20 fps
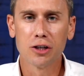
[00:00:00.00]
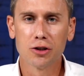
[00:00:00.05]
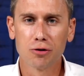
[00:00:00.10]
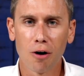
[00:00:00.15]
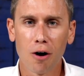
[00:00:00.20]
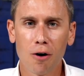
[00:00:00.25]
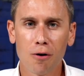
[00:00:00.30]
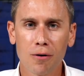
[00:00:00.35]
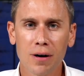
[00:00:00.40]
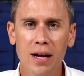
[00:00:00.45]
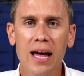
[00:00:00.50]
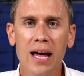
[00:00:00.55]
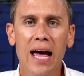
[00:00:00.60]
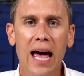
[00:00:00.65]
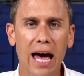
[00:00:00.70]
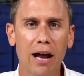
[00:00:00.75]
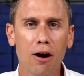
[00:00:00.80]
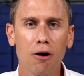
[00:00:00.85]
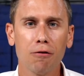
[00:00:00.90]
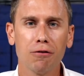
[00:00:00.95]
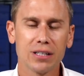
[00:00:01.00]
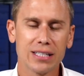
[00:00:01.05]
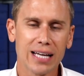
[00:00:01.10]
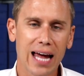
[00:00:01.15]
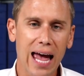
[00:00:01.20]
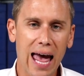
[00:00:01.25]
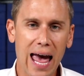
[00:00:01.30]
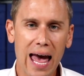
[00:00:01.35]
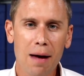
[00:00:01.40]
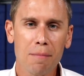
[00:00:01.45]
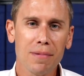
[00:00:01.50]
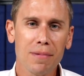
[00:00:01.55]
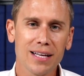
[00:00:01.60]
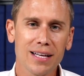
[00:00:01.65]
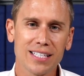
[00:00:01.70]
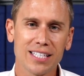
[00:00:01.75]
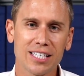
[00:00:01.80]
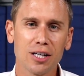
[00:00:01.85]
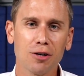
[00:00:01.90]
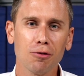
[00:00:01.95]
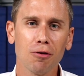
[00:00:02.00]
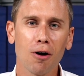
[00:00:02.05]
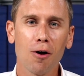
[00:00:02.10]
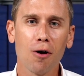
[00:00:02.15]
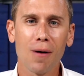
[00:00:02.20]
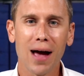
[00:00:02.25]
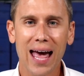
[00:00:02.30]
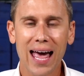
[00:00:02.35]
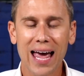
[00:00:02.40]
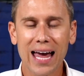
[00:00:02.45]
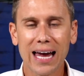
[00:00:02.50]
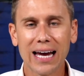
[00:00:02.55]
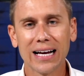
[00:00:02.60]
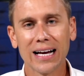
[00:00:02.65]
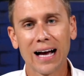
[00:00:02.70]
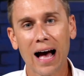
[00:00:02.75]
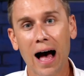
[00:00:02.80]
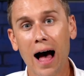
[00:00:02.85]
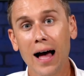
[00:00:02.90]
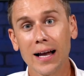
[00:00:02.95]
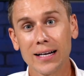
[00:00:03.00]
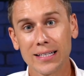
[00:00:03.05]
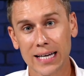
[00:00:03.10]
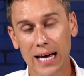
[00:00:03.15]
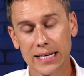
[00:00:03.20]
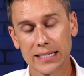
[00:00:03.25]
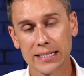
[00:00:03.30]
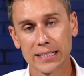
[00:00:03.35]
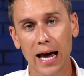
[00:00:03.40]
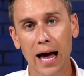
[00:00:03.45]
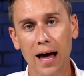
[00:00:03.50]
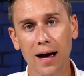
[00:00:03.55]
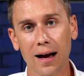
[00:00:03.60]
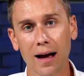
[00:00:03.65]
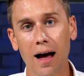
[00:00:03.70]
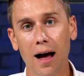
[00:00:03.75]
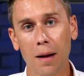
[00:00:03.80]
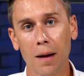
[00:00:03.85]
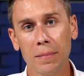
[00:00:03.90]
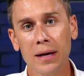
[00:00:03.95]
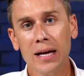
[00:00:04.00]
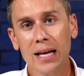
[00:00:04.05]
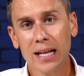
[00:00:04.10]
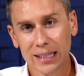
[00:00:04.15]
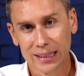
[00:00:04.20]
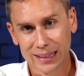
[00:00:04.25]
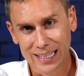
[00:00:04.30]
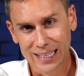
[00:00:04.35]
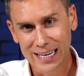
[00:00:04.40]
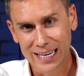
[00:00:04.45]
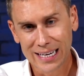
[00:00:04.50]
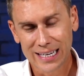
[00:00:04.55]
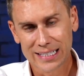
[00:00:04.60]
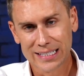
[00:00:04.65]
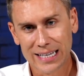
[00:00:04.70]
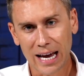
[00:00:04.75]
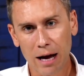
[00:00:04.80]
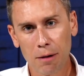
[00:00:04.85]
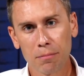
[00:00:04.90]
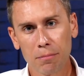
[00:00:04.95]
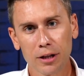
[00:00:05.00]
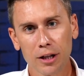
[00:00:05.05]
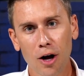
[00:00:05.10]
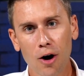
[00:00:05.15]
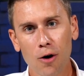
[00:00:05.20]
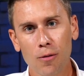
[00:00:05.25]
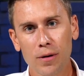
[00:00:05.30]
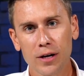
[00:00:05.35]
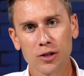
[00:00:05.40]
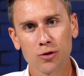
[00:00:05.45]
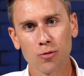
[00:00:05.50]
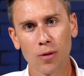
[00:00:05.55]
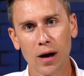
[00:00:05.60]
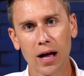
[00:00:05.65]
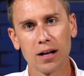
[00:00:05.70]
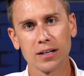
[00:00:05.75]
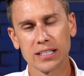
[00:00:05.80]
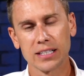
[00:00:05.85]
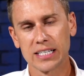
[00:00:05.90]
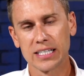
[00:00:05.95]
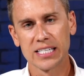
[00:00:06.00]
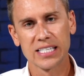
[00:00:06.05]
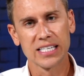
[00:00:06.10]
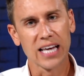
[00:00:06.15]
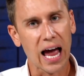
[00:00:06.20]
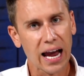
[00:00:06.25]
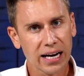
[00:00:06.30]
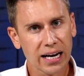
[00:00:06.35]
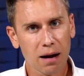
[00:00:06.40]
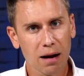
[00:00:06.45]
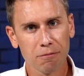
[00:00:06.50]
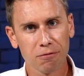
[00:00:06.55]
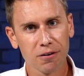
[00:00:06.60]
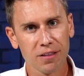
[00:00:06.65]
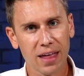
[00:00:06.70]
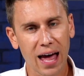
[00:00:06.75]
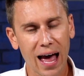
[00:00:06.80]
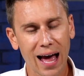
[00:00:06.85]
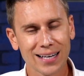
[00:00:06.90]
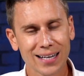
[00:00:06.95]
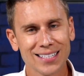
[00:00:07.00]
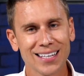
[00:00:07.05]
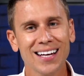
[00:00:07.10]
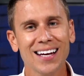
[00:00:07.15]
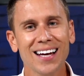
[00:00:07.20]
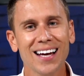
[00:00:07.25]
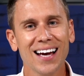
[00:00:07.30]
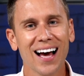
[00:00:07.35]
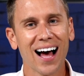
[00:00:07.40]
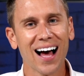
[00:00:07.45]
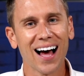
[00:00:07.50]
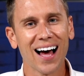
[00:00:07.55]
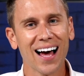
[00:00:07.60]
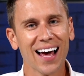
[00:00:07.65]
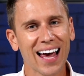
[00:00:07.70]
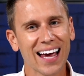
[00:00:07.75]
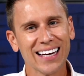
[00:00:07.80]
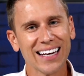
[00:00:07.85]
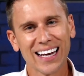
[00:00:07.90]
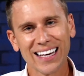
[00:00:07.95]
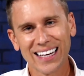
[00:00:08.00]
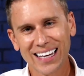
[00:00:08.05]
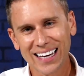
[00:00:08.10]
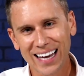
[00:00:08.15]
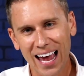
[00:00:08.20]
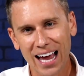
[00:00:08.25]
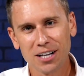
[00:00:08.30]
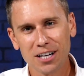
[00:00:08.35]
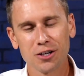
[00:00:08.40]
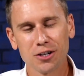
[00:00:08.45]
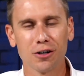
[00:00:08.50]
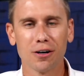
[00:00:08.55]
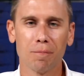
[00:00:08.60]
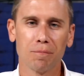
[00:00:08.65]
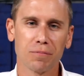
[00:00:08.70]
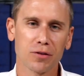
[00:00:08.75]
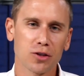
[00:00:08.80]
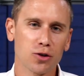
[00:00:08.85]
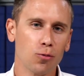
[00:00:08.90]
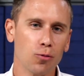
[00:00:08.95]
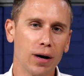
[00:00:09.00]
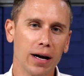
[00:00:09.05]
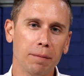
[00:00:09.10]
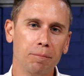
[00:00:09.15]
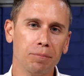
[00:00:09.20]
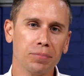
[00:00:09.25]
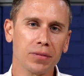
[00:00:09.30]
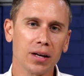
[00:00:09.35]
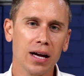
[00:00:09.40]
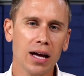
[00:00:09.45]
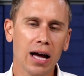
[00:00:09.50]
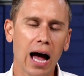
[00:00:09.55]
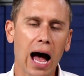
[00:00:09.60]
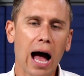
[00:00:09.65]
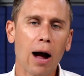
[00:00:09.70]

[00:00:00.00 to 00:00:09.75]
V drone. Head over to M zero A contest dot com, link down below as well to sign up for that uh, and, and get entered to win.